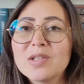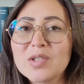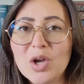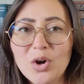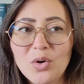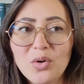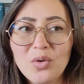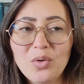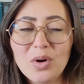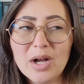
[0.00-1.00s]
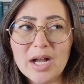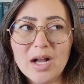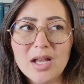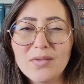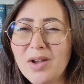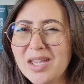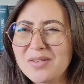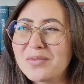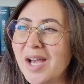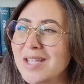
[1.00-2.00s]
So uh, if I
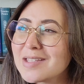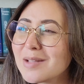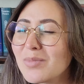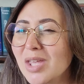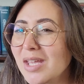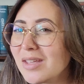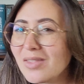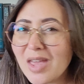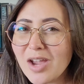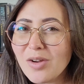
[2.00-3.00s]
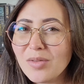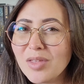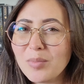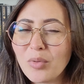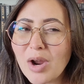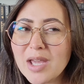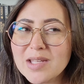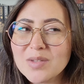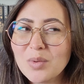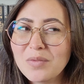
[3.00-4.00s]
can find something there that
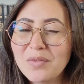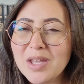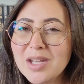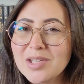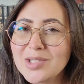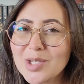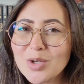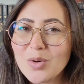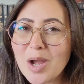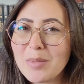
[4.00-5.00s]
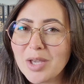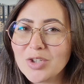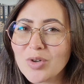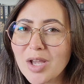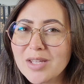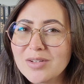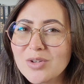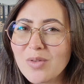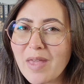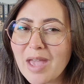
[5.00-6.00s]
praise would fit into, I might try and
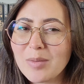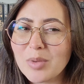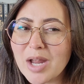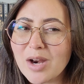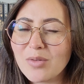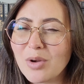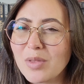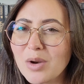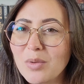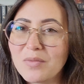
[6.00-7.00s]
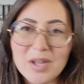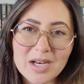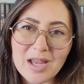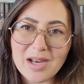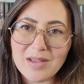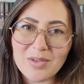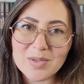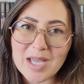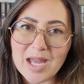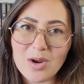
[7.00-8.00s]
do that, but I don't know that it would fit into any of
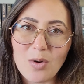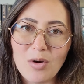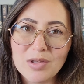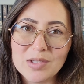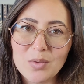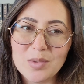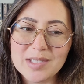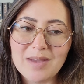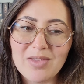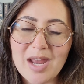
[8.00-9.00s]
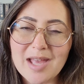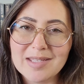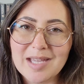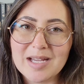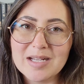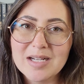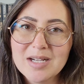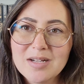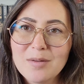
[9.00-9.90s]
those categories, so we'll save that as like a